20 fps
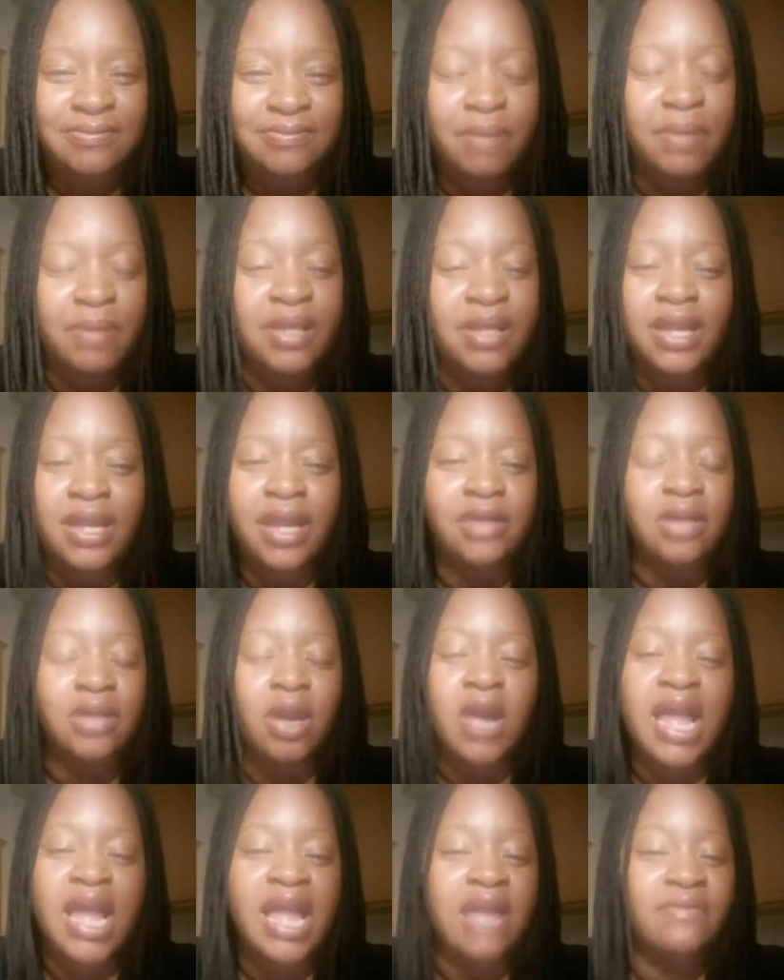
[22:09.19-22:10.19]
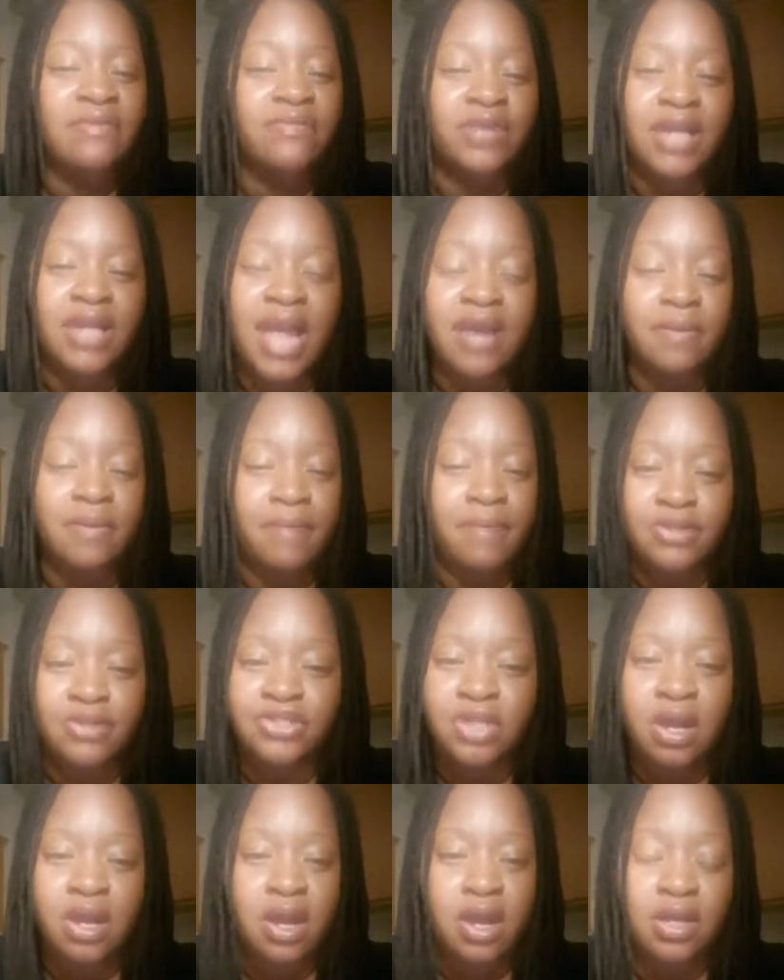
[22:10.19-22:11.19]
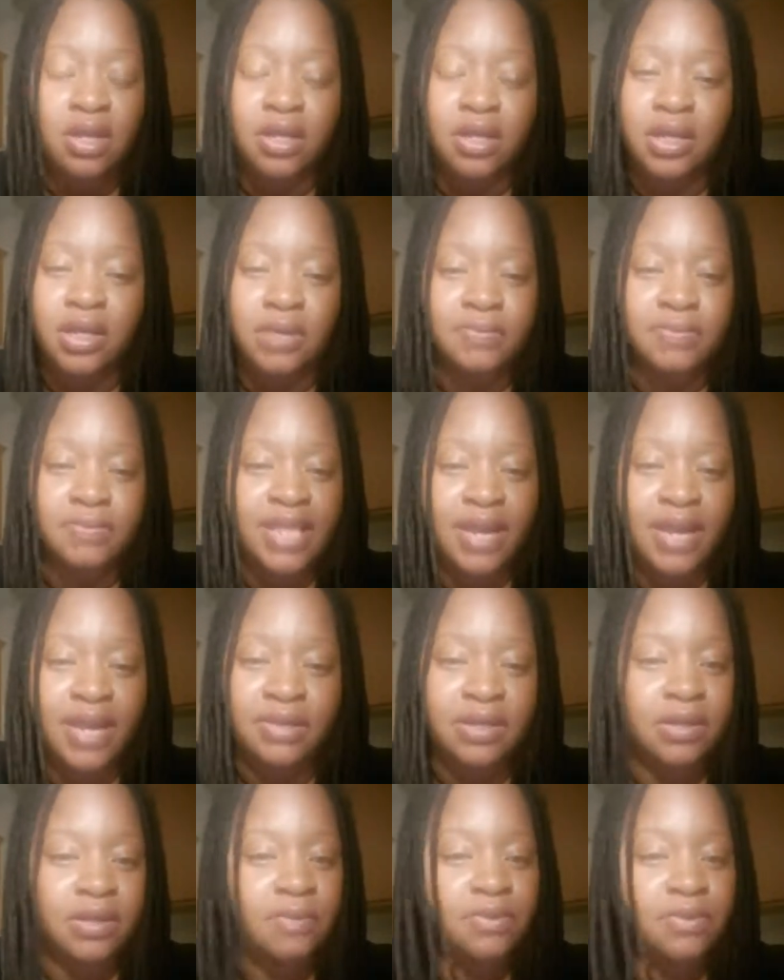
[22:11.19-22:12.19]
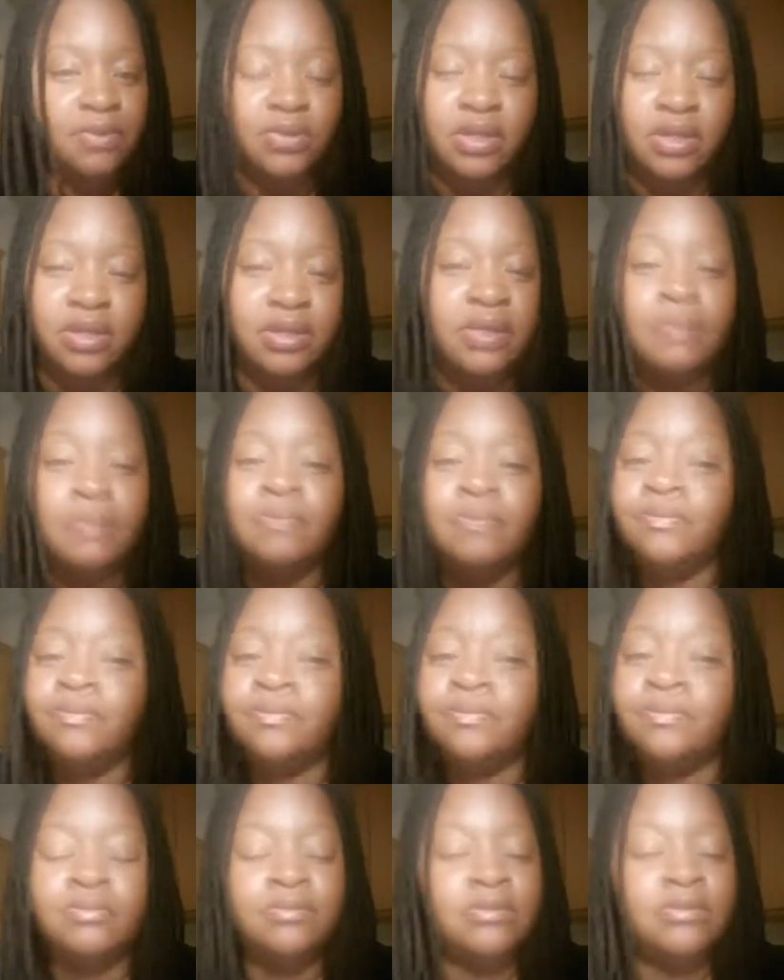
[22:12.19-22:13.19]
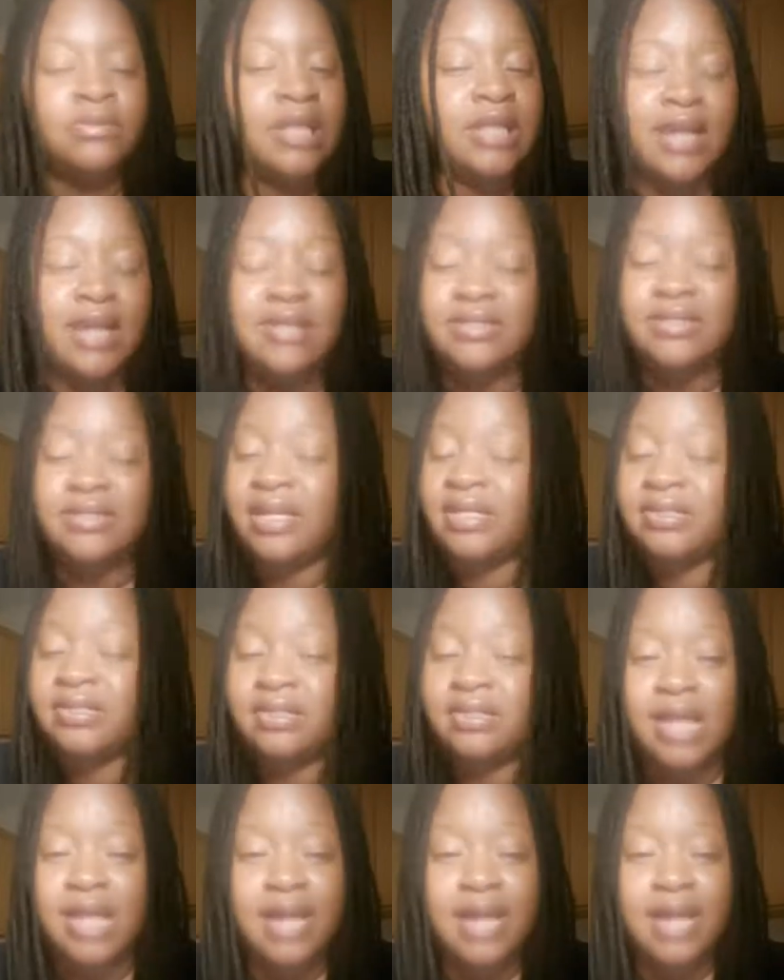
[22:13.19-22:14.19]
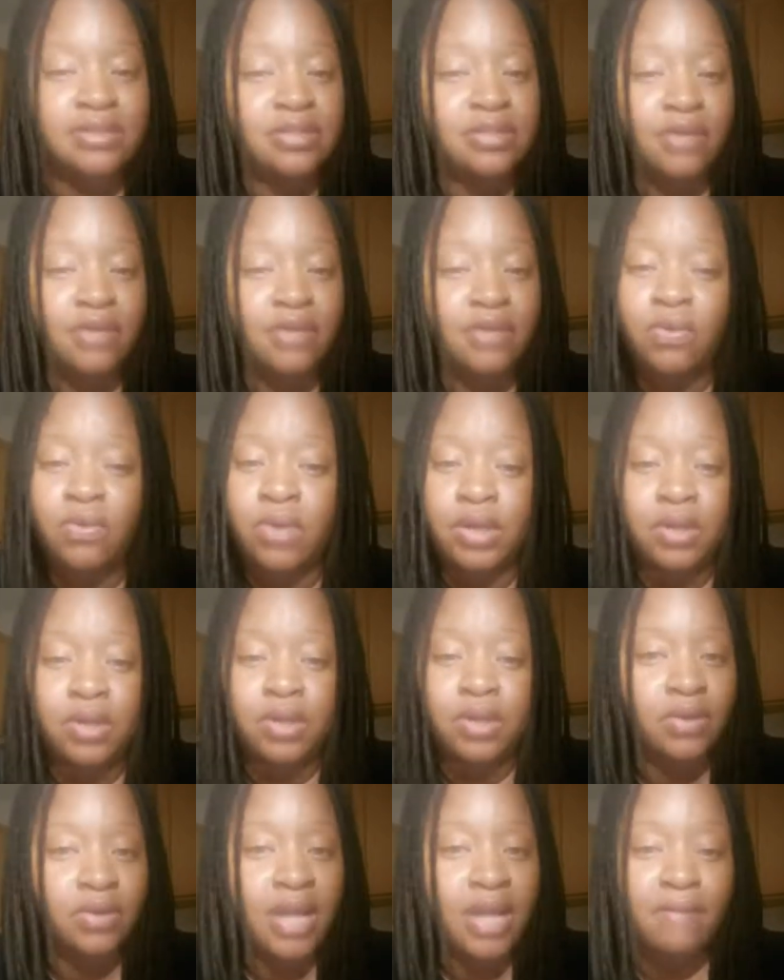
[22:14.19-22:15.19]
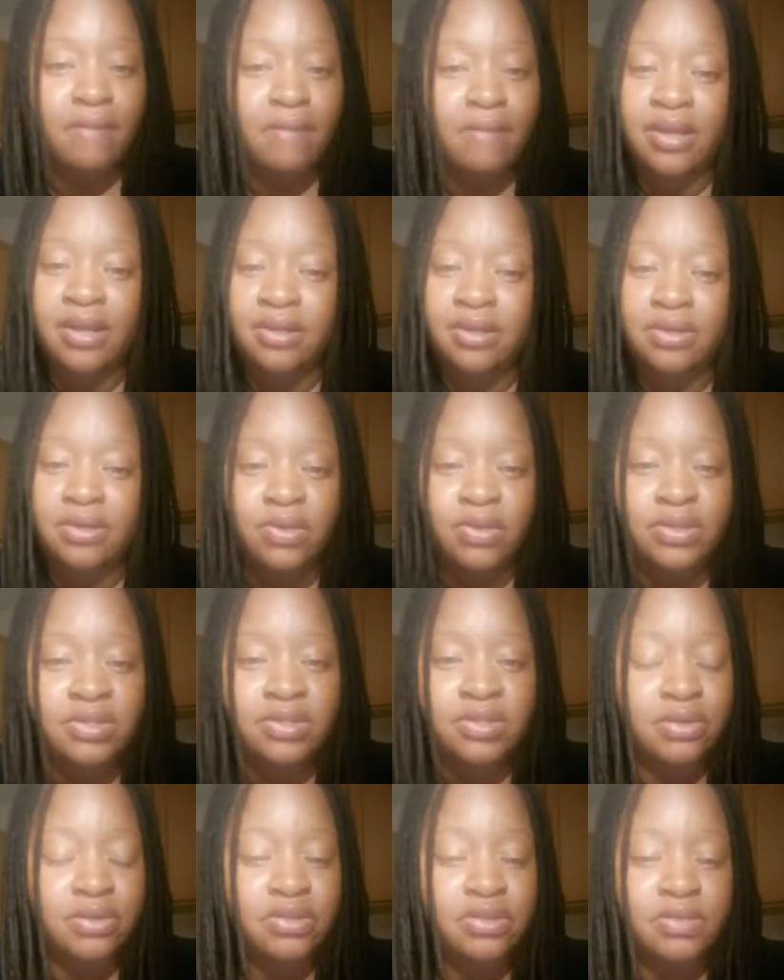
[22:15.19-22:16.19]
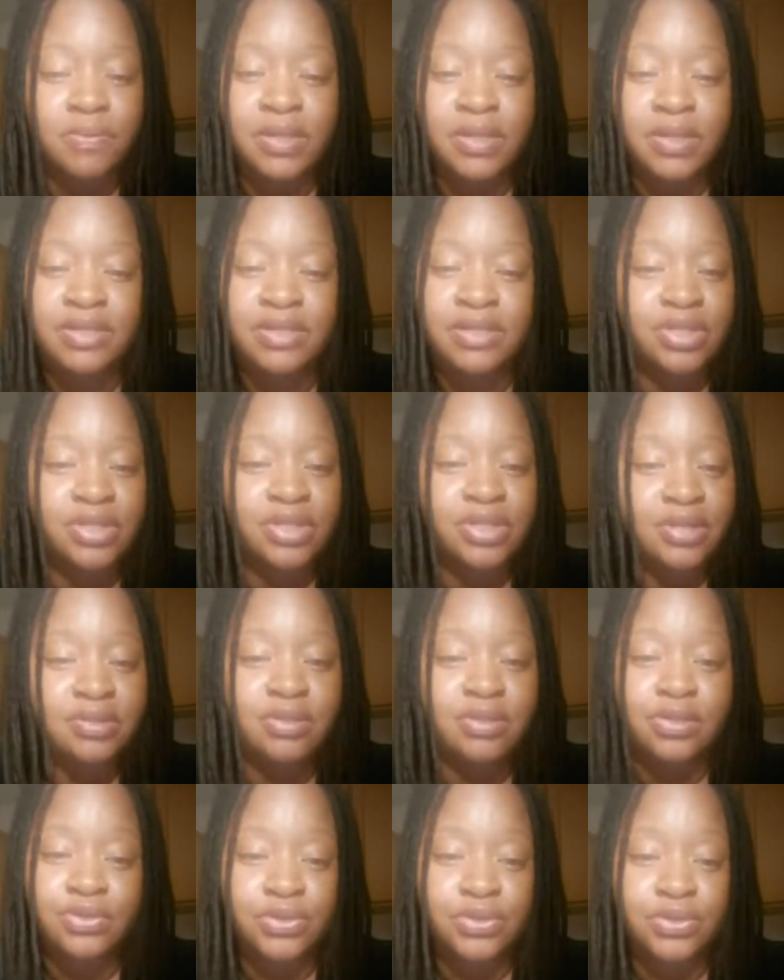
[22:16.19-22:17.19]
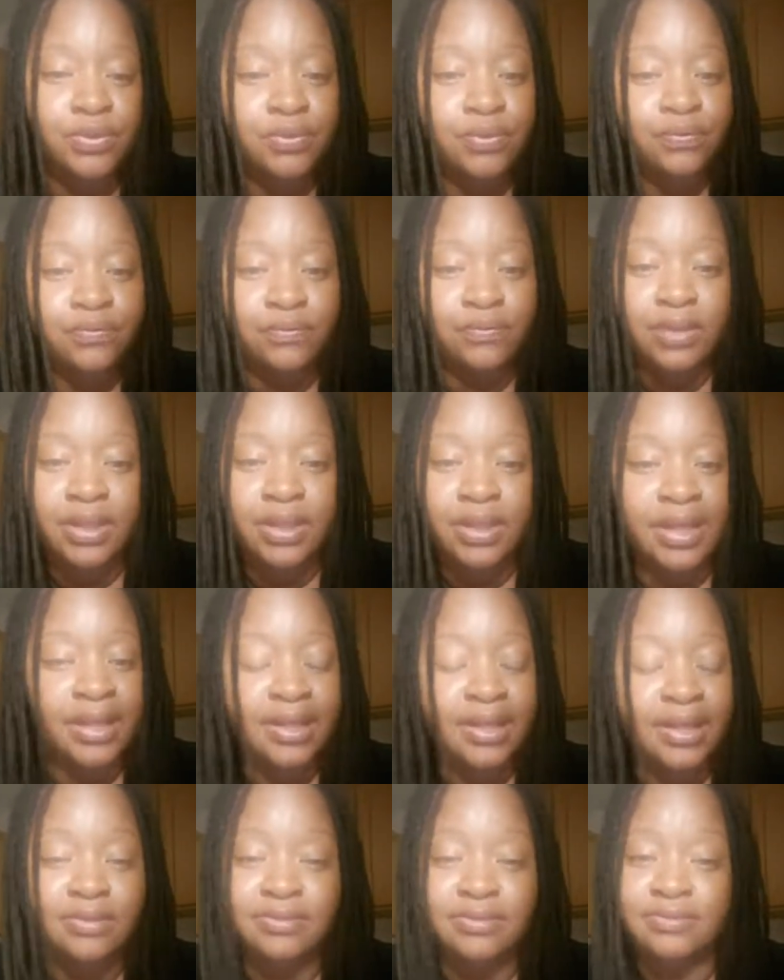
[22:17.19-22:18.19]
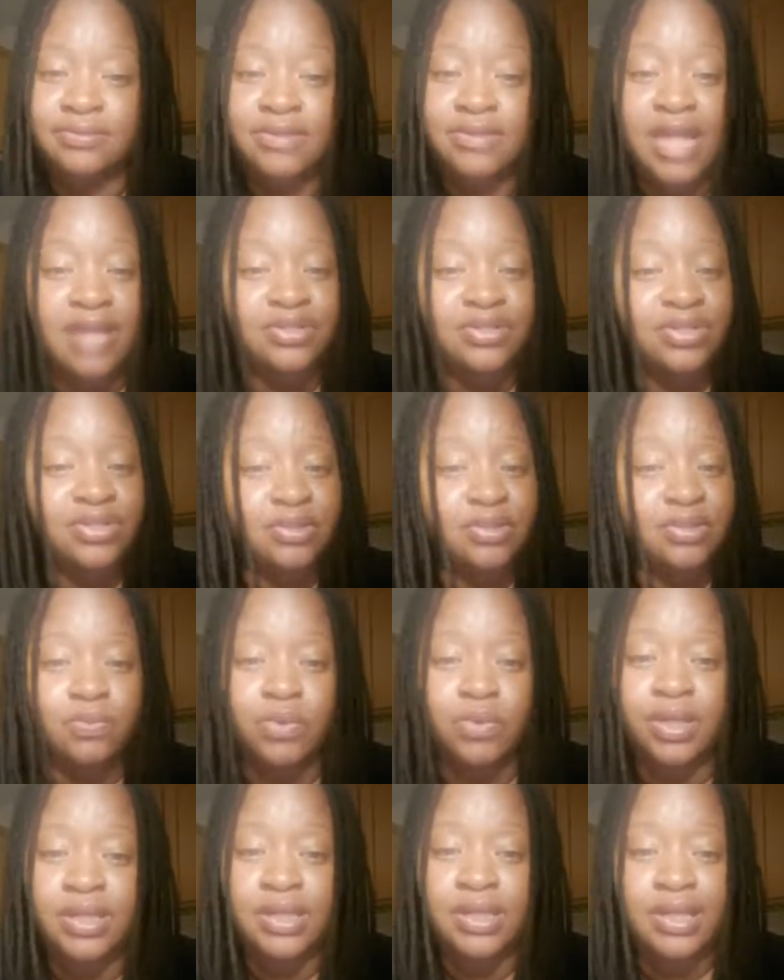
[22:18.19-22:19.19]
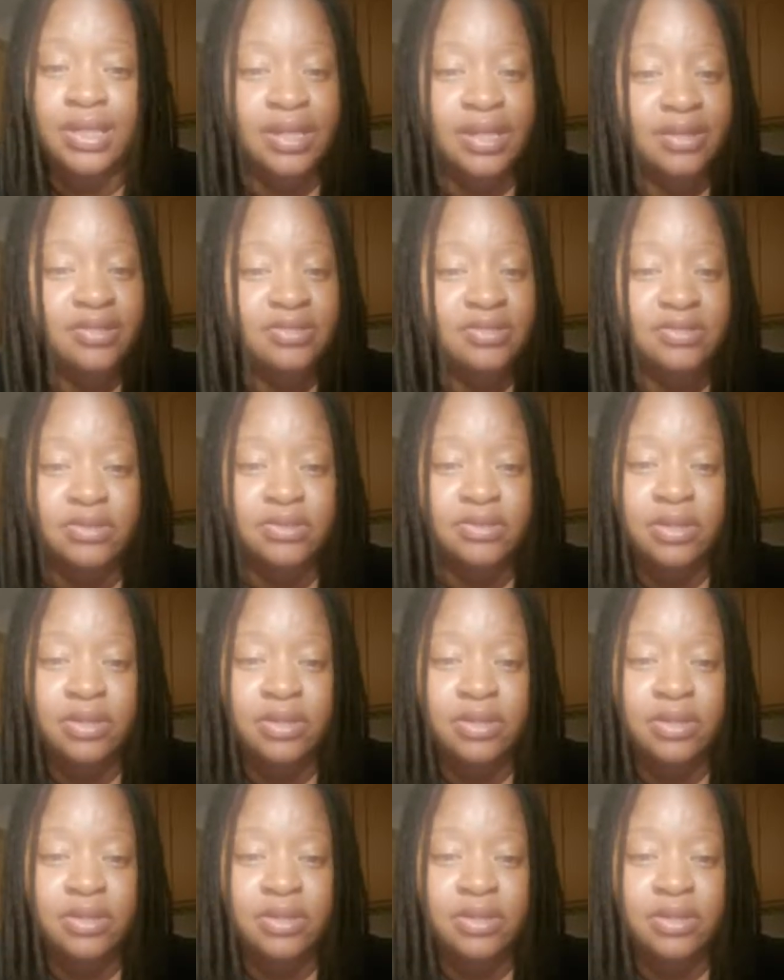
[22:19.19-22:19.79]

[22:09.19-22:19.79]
But yeah, no, I haven't forgot about y'all, Tammy and Abdullah. Like I said, it's a lot of stuff going on. Now, making no excuses, but it's just the truth. And that's just what it is.